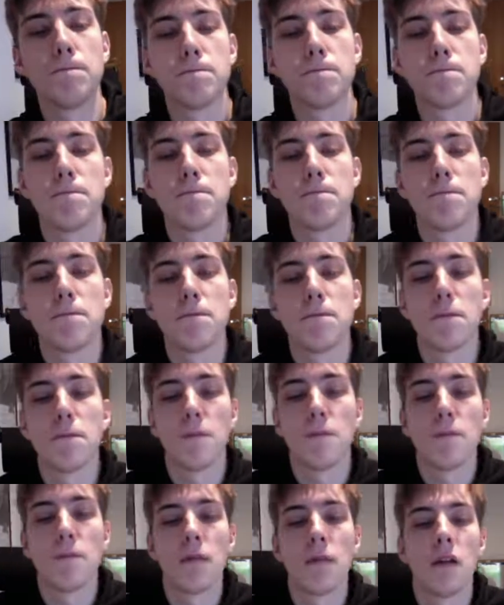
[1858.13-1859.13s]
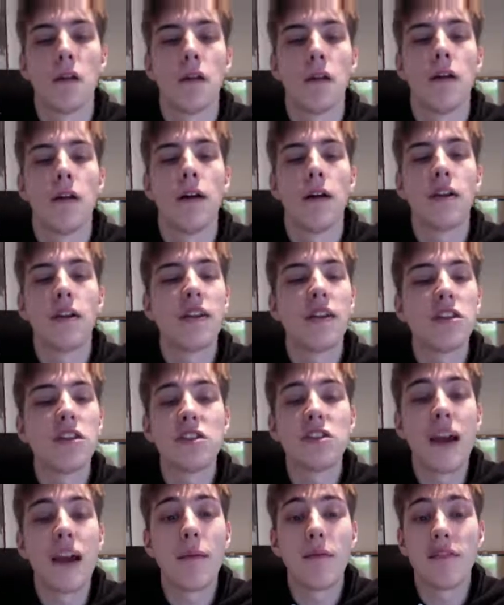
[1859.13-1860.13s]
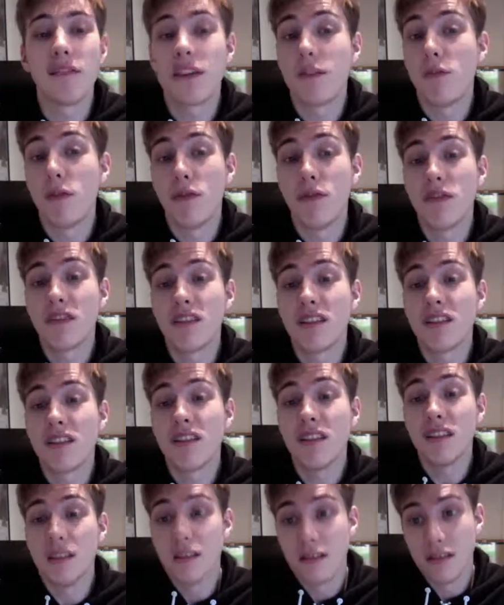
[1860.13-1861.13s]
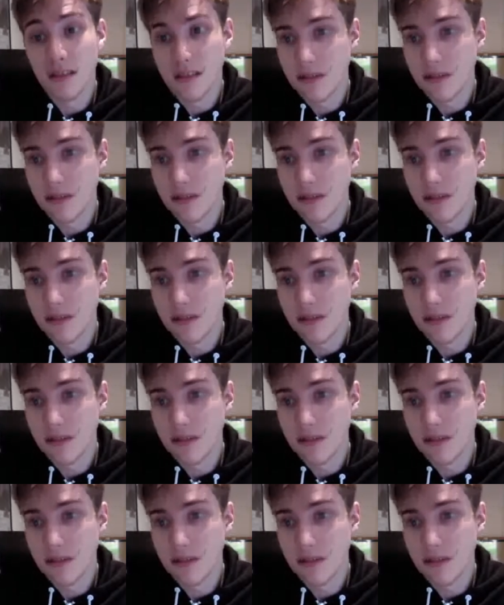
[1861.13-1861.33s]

I think they just kept the same one for 6 seasons.